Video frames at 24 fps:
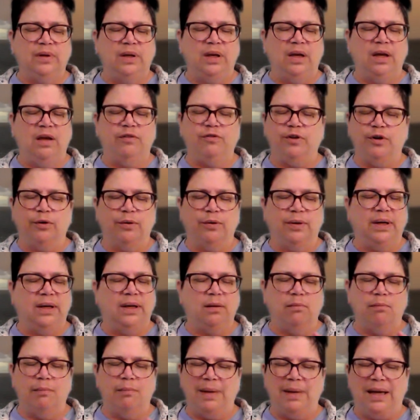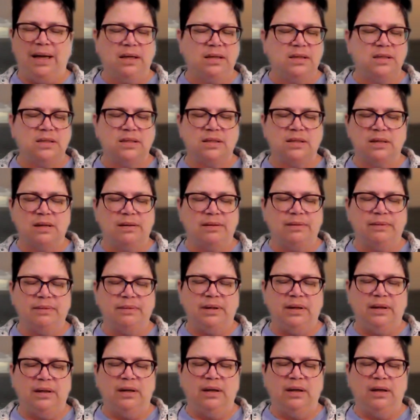if you're in a mess,
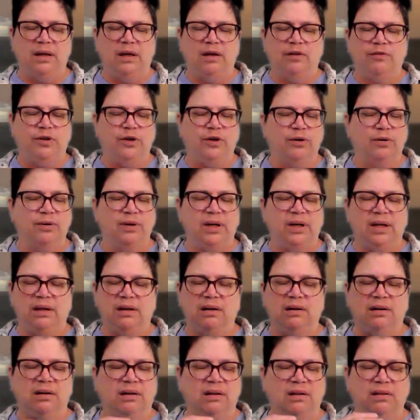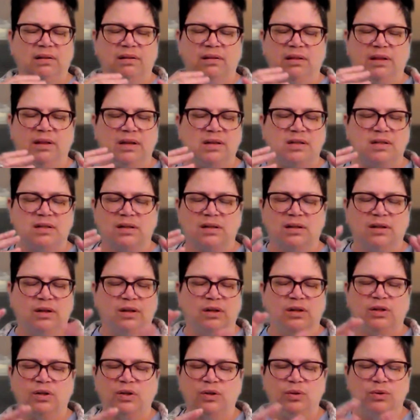if you're in this
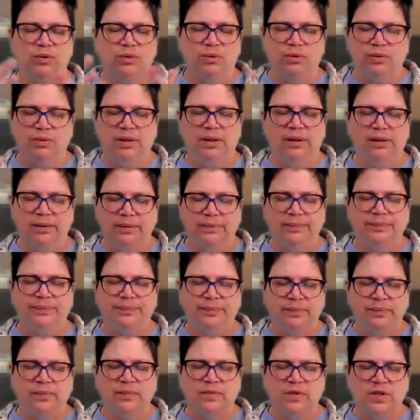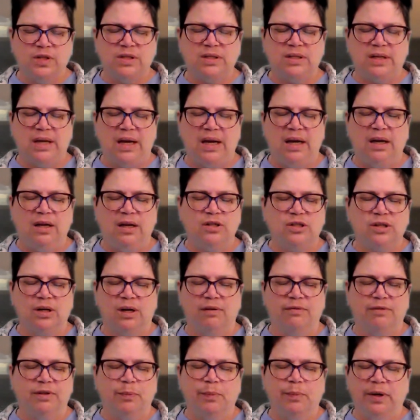cocoon stage
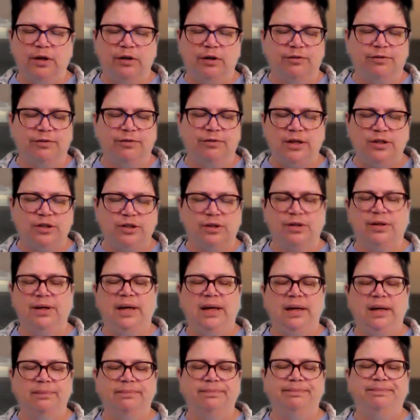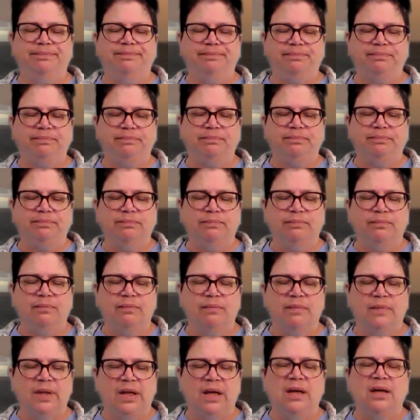of the butterfly journey,
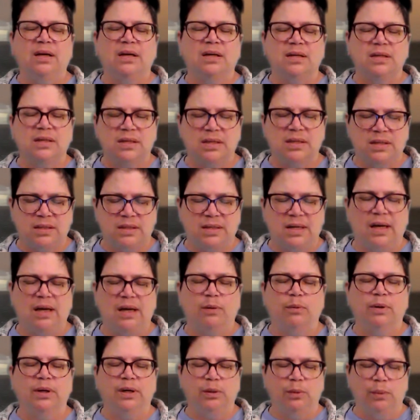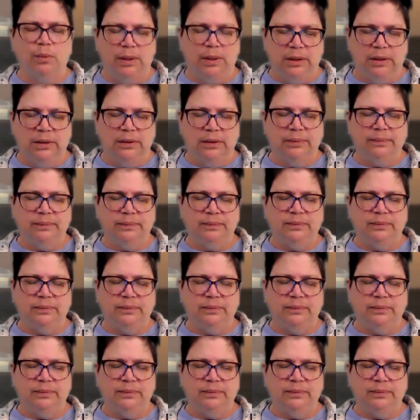stay where you are.